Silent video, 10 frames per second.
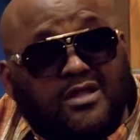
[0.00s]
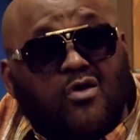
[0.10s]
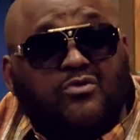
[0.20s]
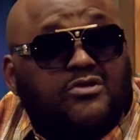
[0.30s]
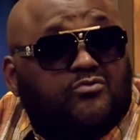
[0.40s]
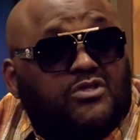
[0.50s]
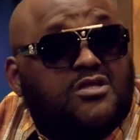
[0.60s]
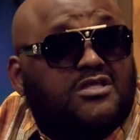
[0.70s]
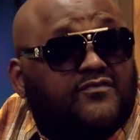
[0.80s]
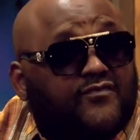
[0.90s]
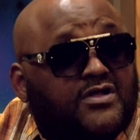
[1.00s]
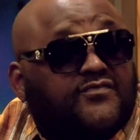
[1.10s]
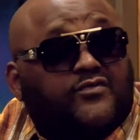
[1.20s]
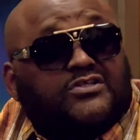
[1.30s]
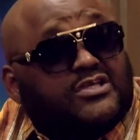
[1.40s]
we need to get funding
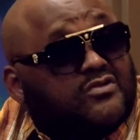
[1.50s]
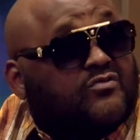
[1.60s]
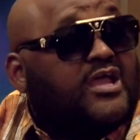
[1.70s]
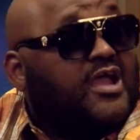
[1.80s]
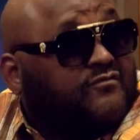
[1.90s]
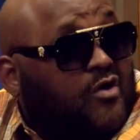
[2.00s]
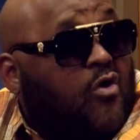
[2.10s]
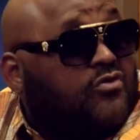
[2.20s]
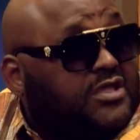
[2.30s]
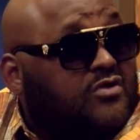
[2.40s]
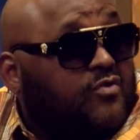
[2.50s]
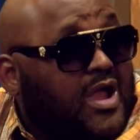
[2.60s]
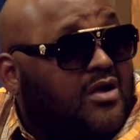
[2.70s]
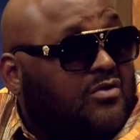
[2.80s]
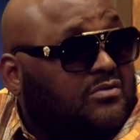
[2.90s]
for all year
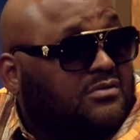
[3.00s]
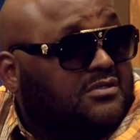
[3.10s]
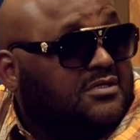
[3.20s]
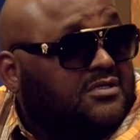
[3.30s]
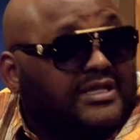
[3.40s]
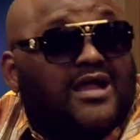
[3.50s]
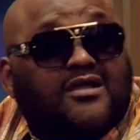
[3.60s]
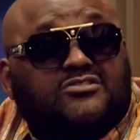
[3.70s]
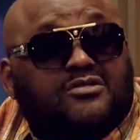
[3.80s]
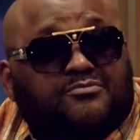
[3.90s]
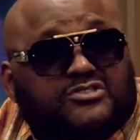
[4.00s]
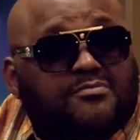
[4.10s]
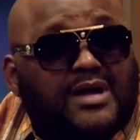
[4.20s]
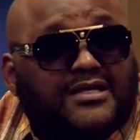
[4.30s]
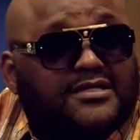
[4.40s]
round. Not because
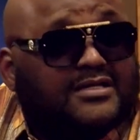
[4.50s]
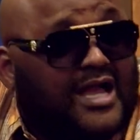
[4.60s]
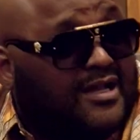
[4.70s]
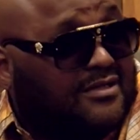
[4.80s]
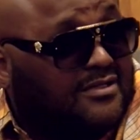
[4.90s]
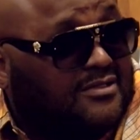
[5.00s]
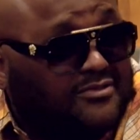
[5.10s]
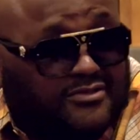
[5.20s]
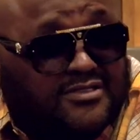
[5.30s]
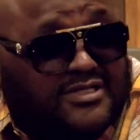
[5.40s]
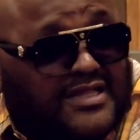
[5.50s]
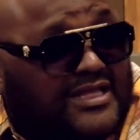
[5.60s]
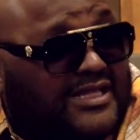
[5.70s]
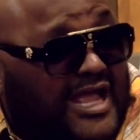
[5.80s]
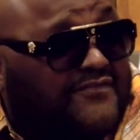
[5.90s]
somebody got their
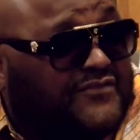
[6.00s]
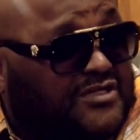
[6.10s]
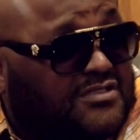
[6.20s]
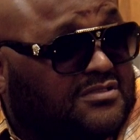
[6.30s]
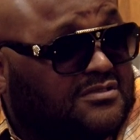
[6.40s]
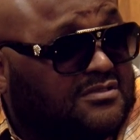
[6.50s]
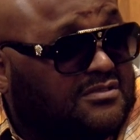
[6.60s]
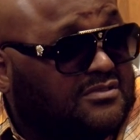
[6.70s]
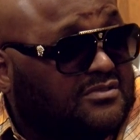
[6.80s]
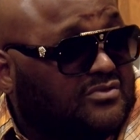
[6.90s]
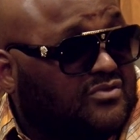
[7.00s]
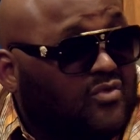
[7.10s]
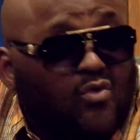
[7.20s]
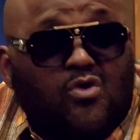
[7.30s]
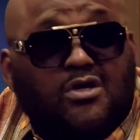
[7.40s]
life took
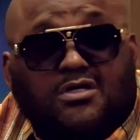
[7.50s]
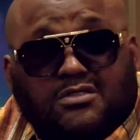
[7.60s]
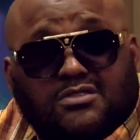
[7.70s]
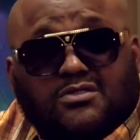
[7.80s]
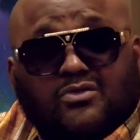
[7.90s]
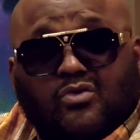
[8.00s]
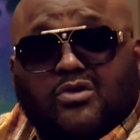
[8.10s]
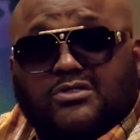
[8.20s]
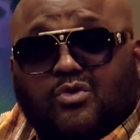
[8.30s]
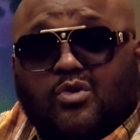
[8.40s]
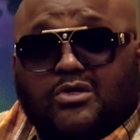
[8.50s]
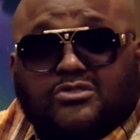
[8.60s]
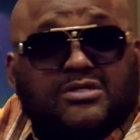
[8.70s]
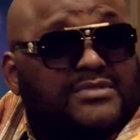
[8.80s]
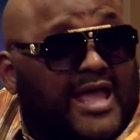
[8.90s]
or
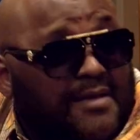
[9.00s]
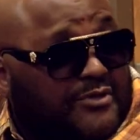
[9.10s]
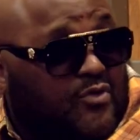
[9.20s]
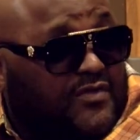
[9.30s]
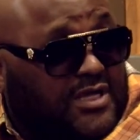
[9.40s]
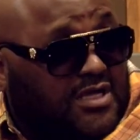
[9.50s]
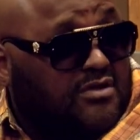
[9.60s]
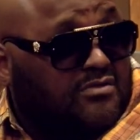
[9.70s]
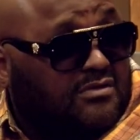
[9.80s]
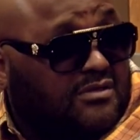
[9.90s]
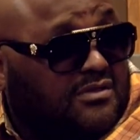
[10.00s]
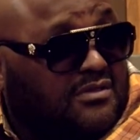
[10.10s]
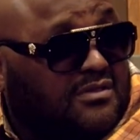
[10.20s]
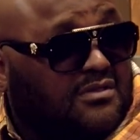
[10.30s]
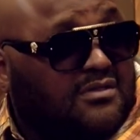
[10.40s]
something happened over here.
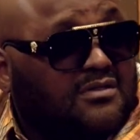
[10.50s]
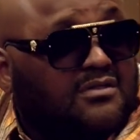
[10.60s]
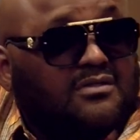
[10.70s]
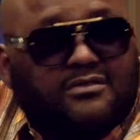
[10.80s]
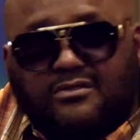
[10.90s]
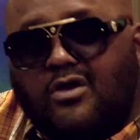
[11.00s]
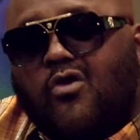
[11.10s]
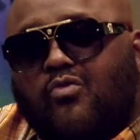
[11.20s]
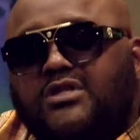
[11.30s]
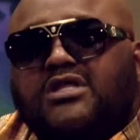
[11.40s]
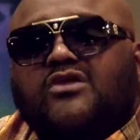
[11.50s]
No, we need